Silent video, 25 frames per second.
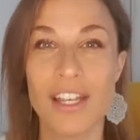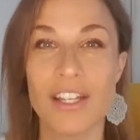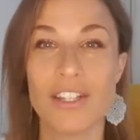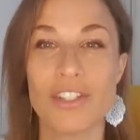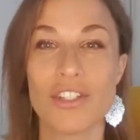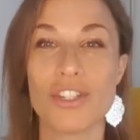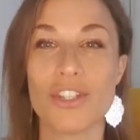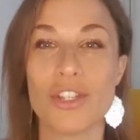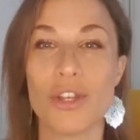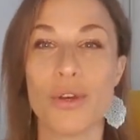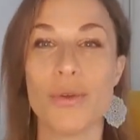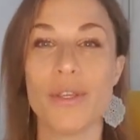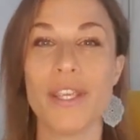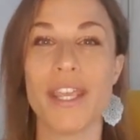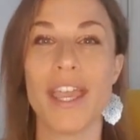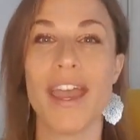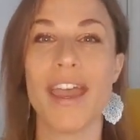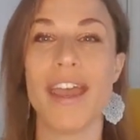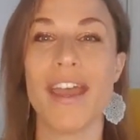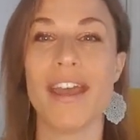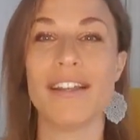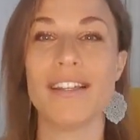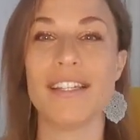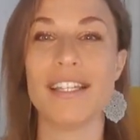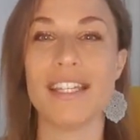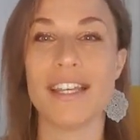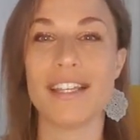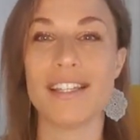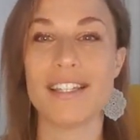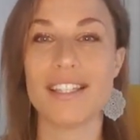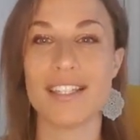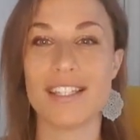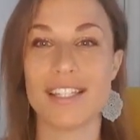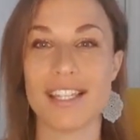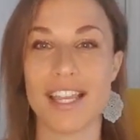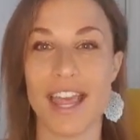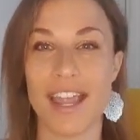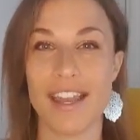so yeah the
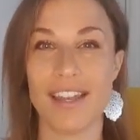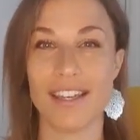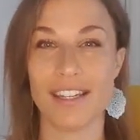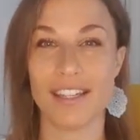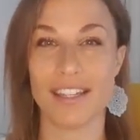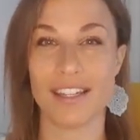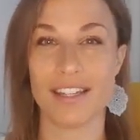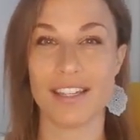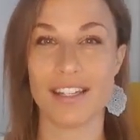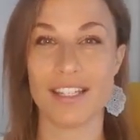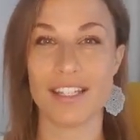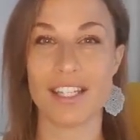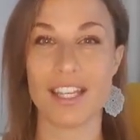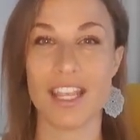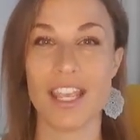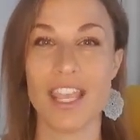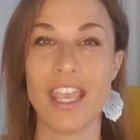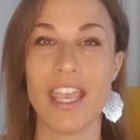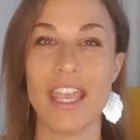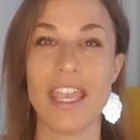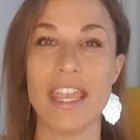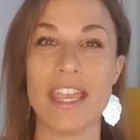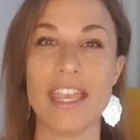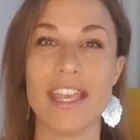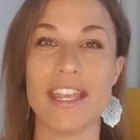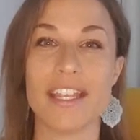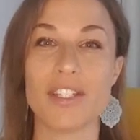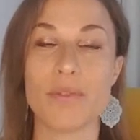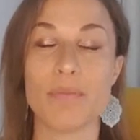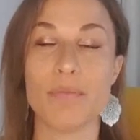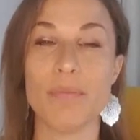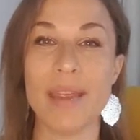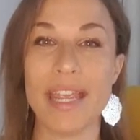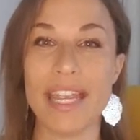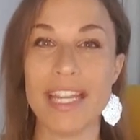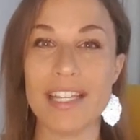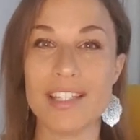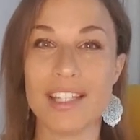ascendant is
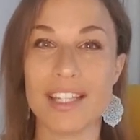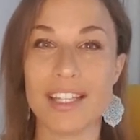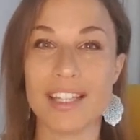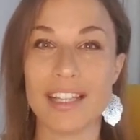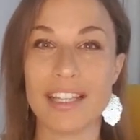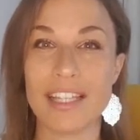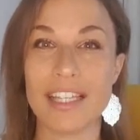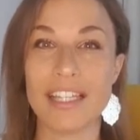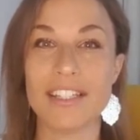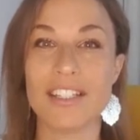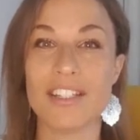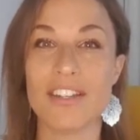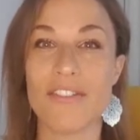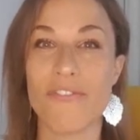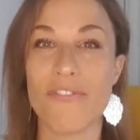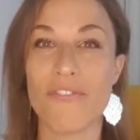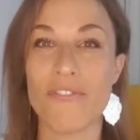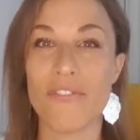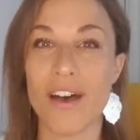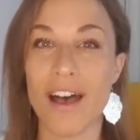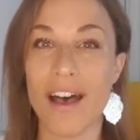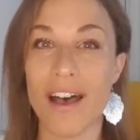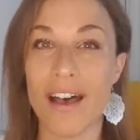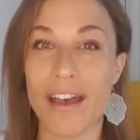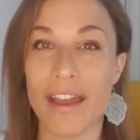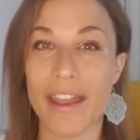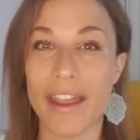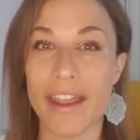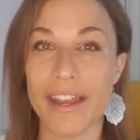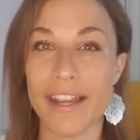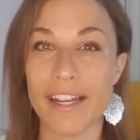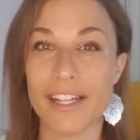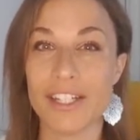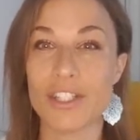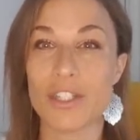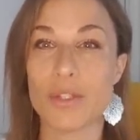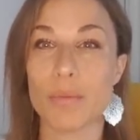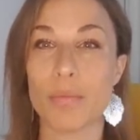basically
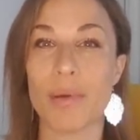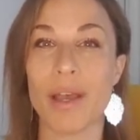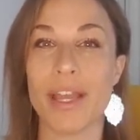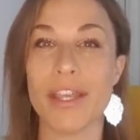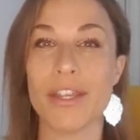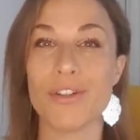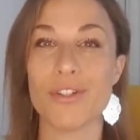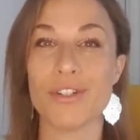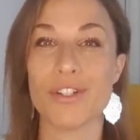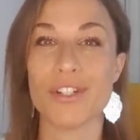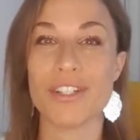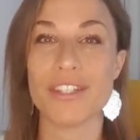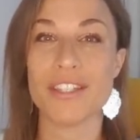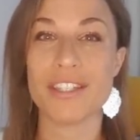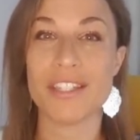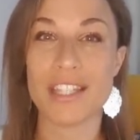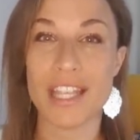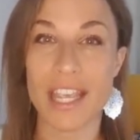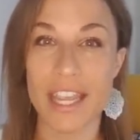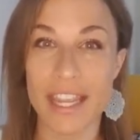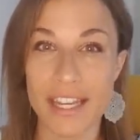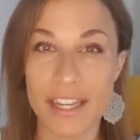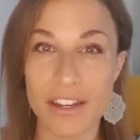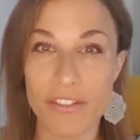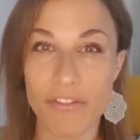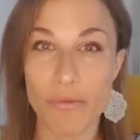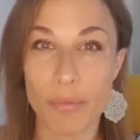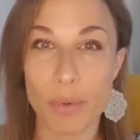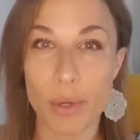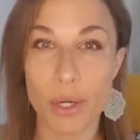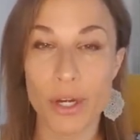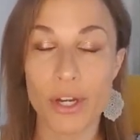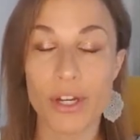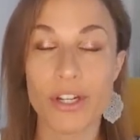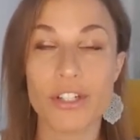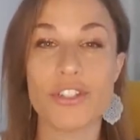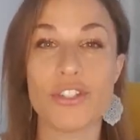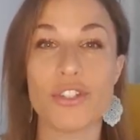defined by your date of
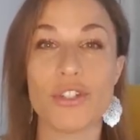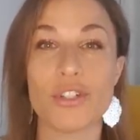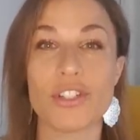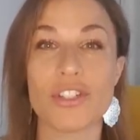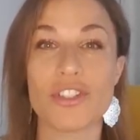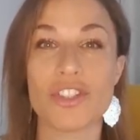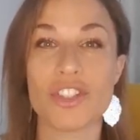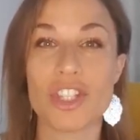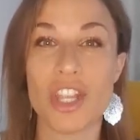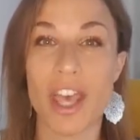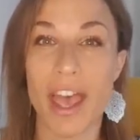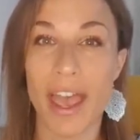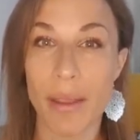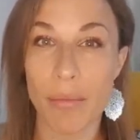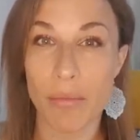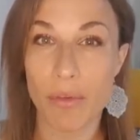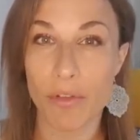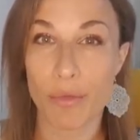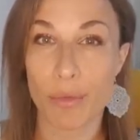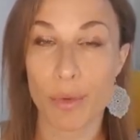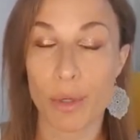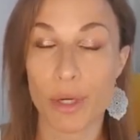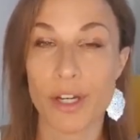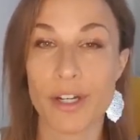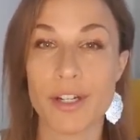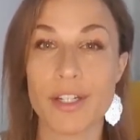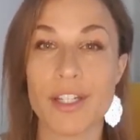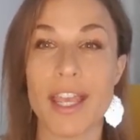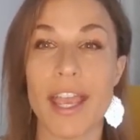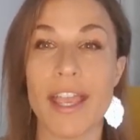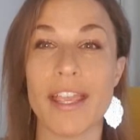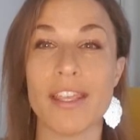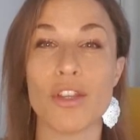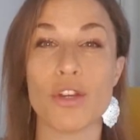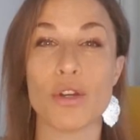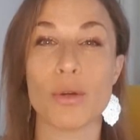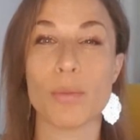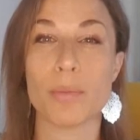birth your time of birth
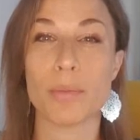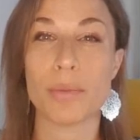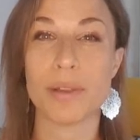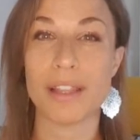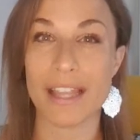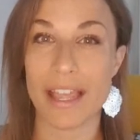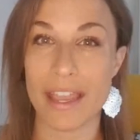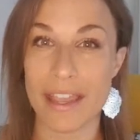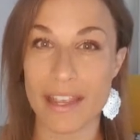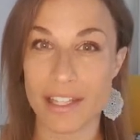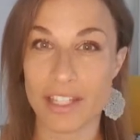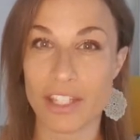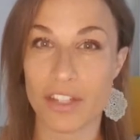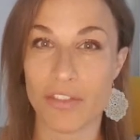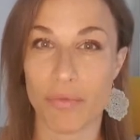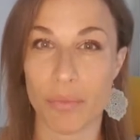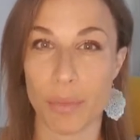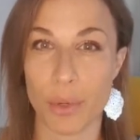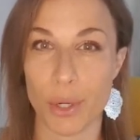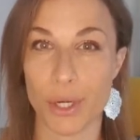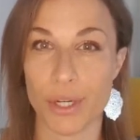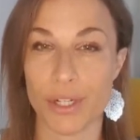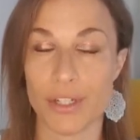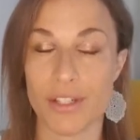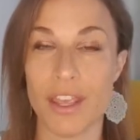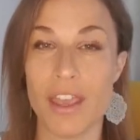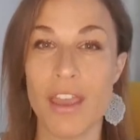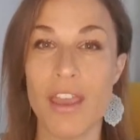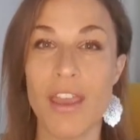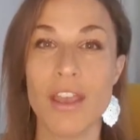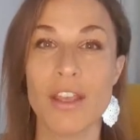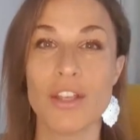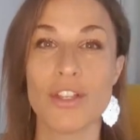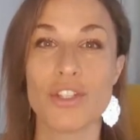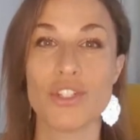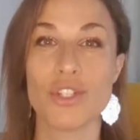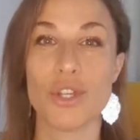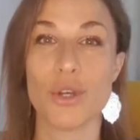and your place of birth
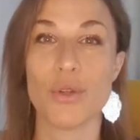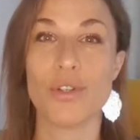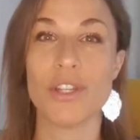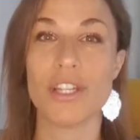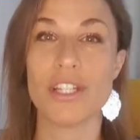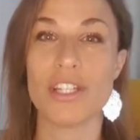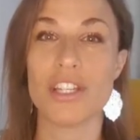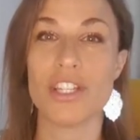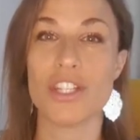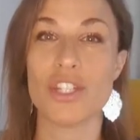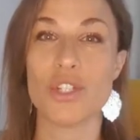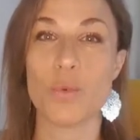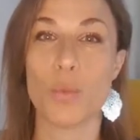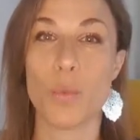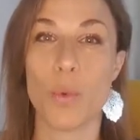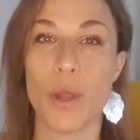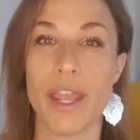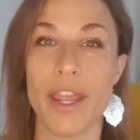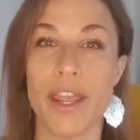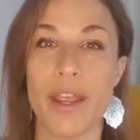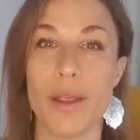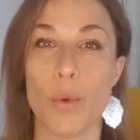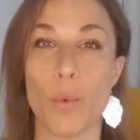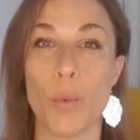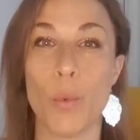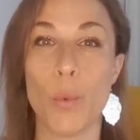so this is where,